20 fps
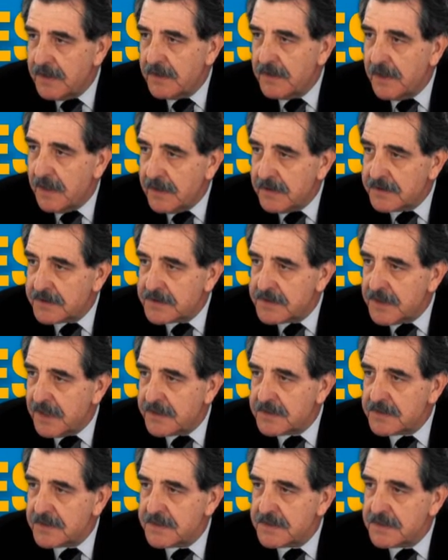younger
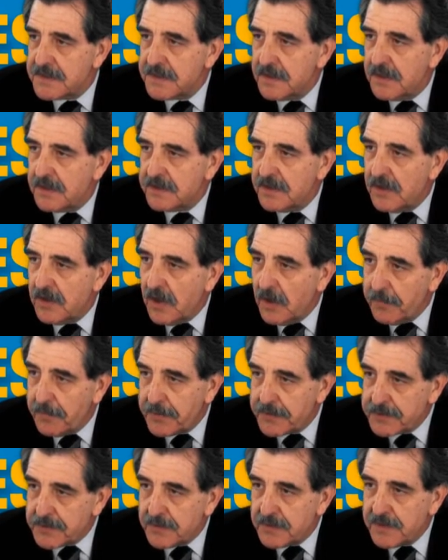surgeons the
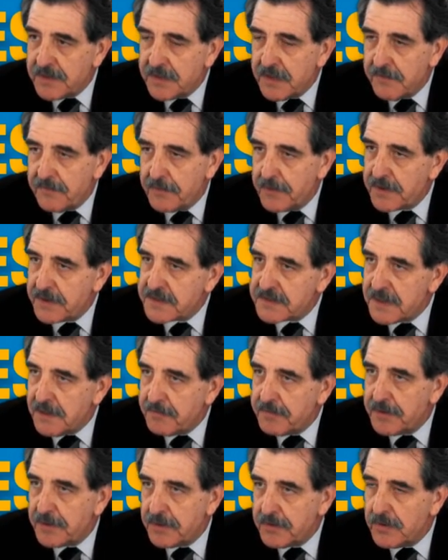opportunity, for
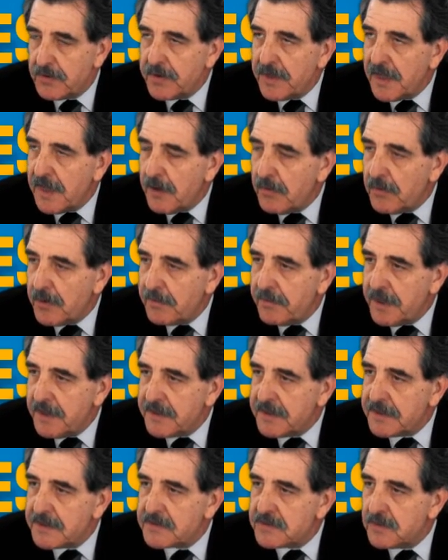example, during our
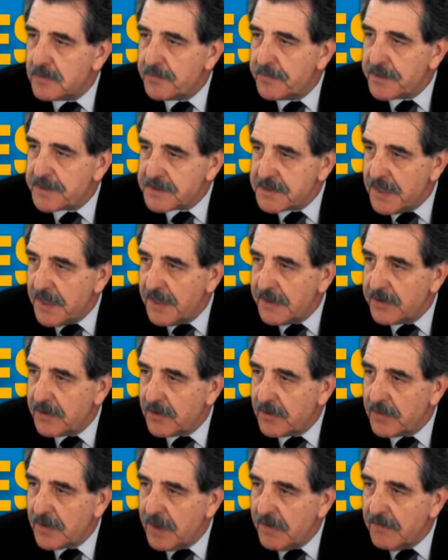meetings to
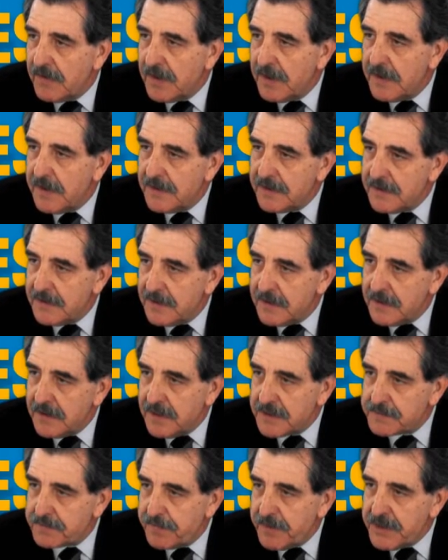present, to give
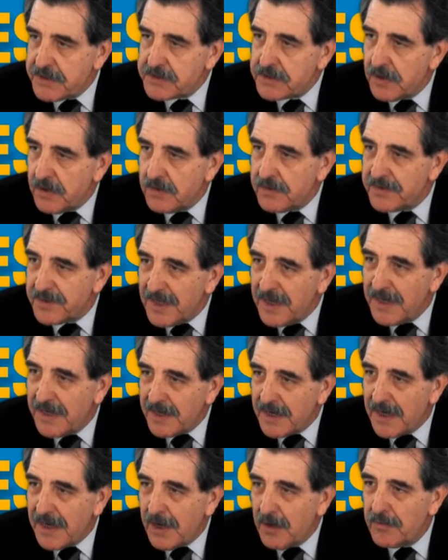a speech on
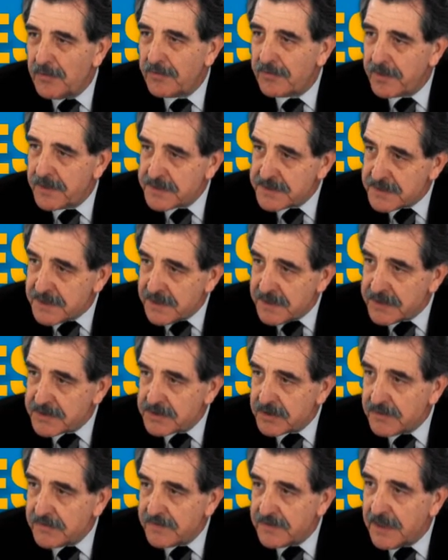their own
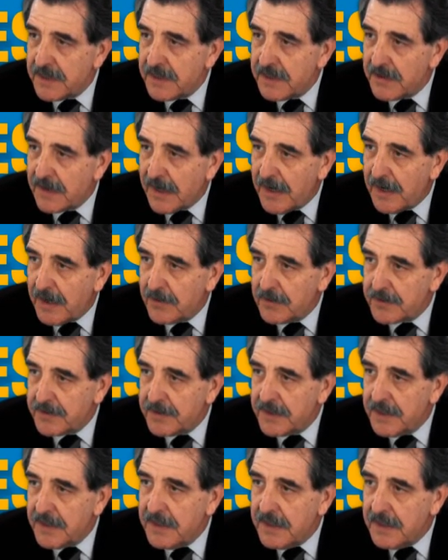research, on their
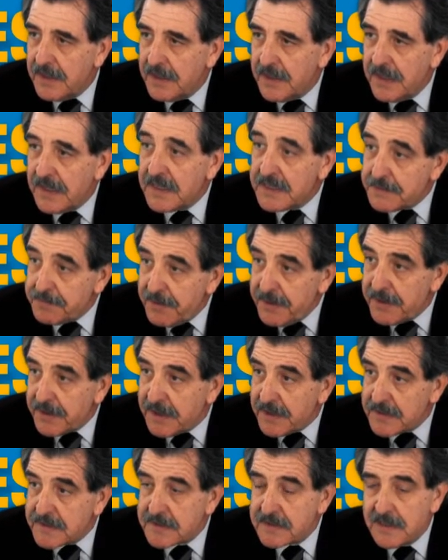own
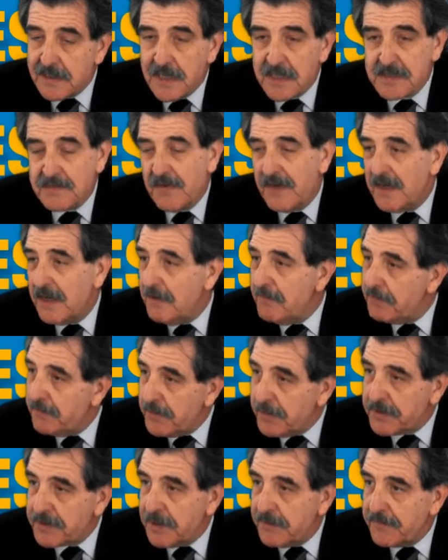experience. That's very
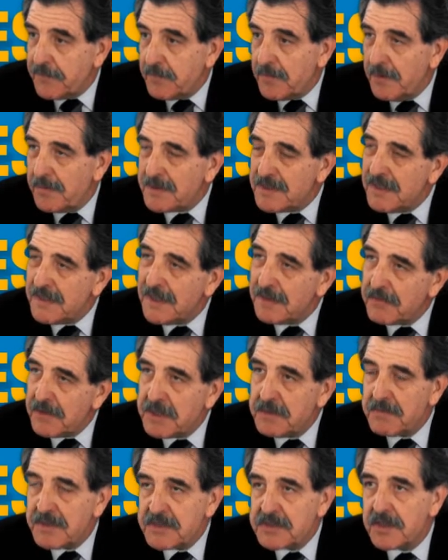important for me, because in the
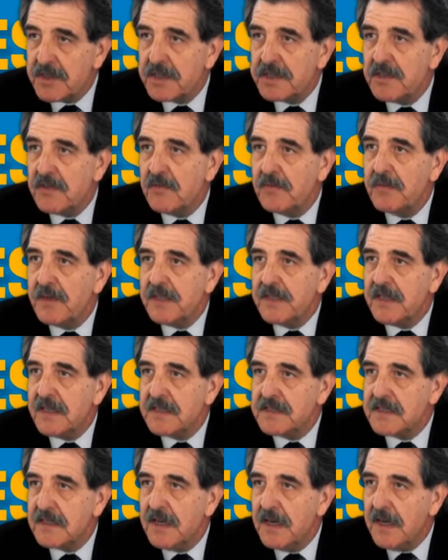great majority of
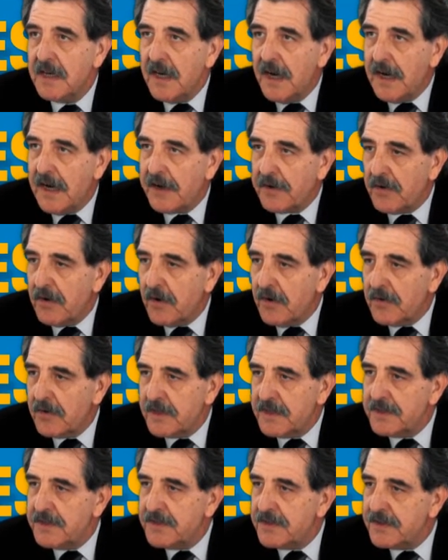meetings are
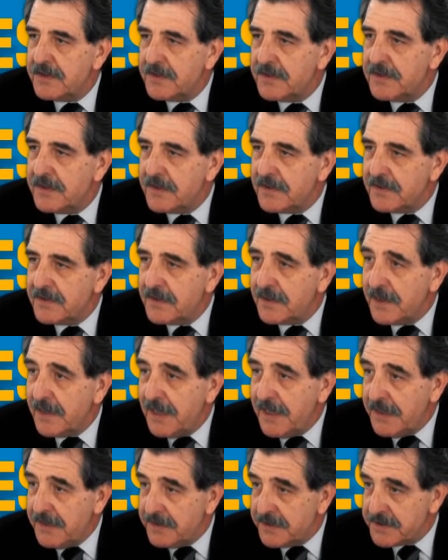only the
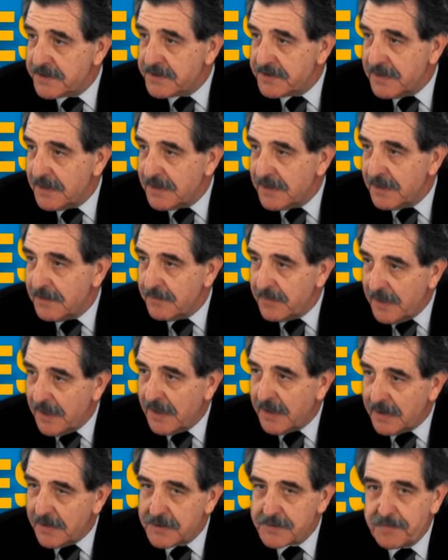leaders that
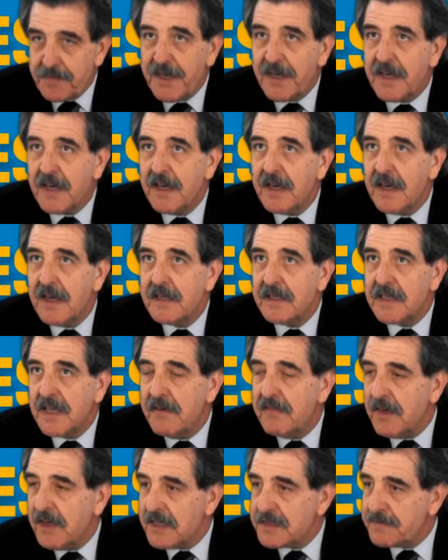are speaking and
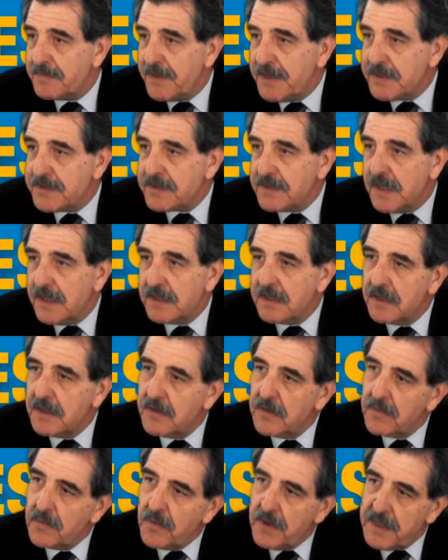giving a speech, and
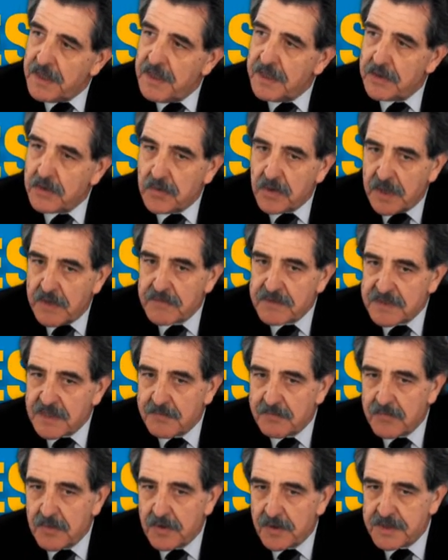we need to give
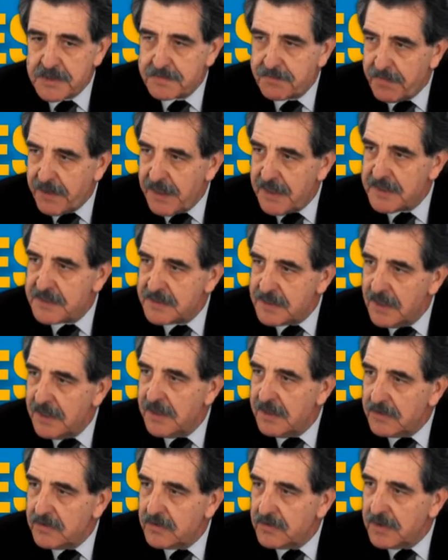some more space
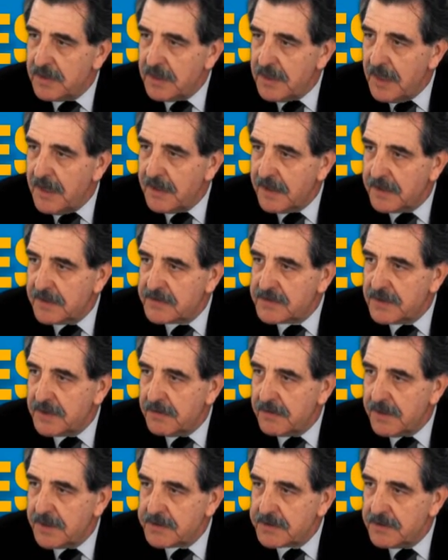to the younger
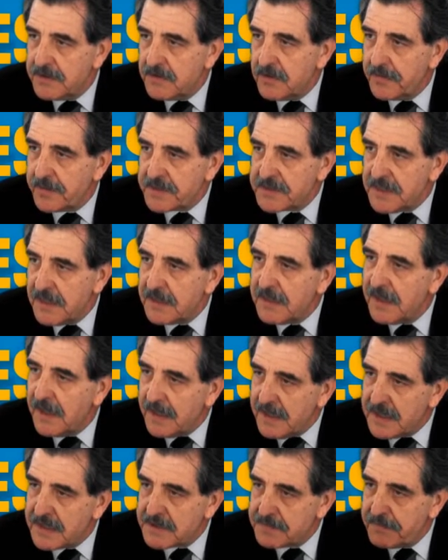generation to present
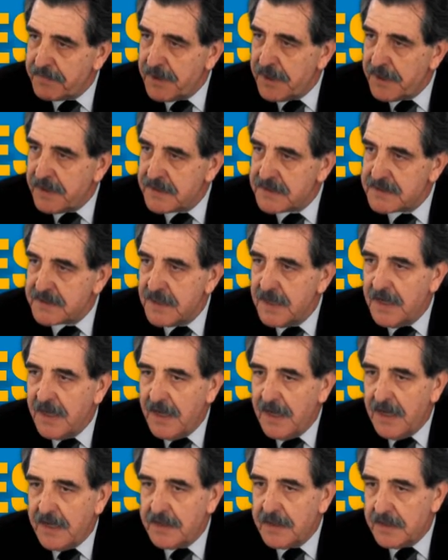their experience.
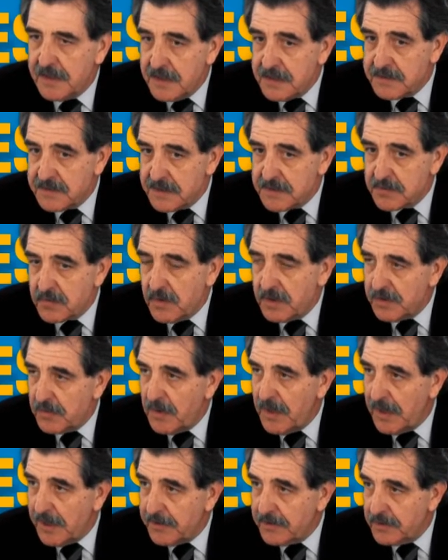And this is what
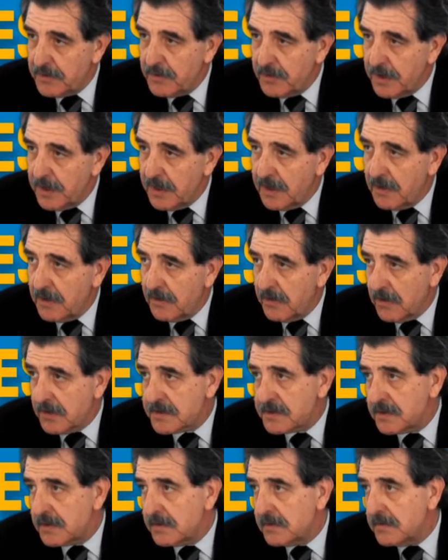we are doing.
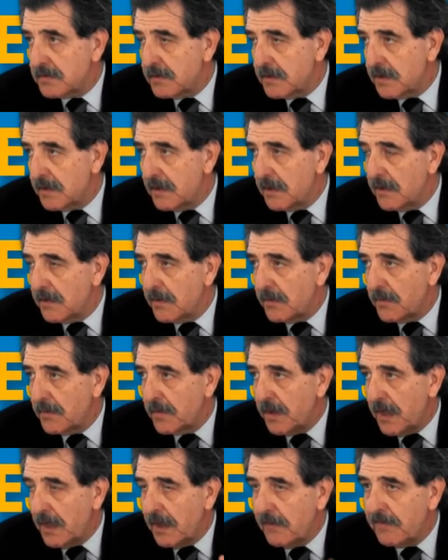Also,
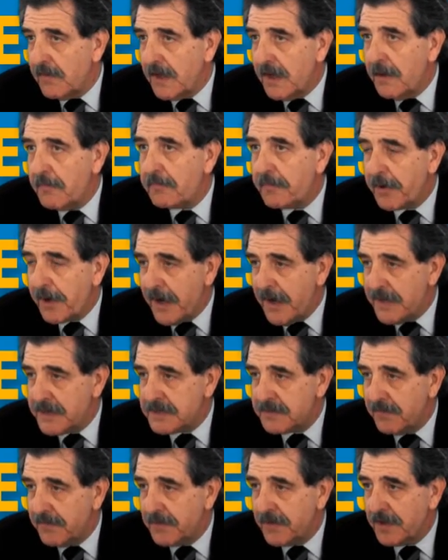we have a
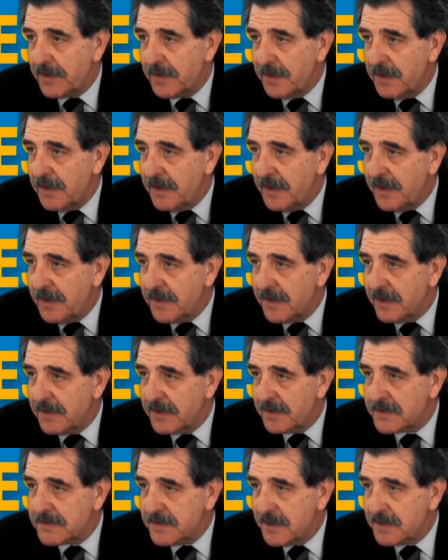prize for
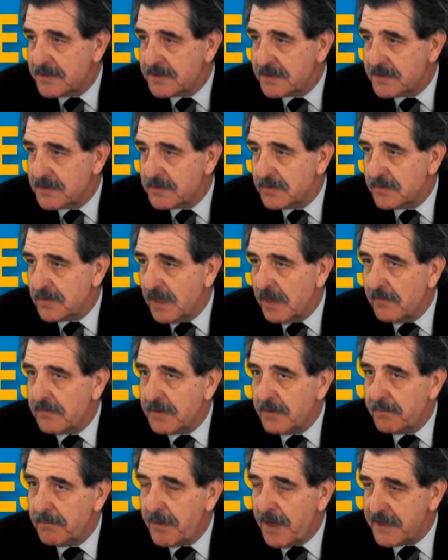younger surgeons who
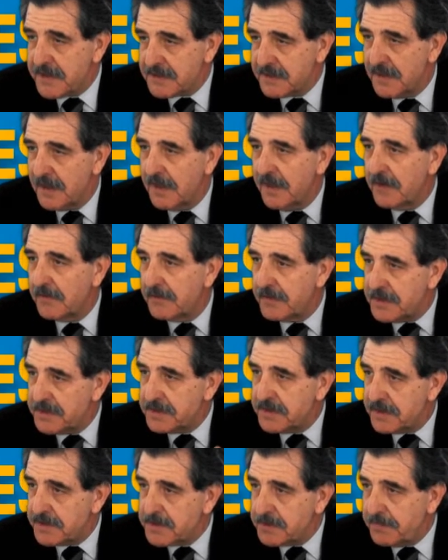give the best
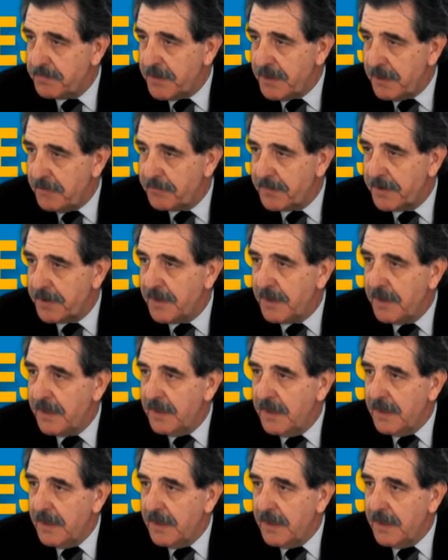research paper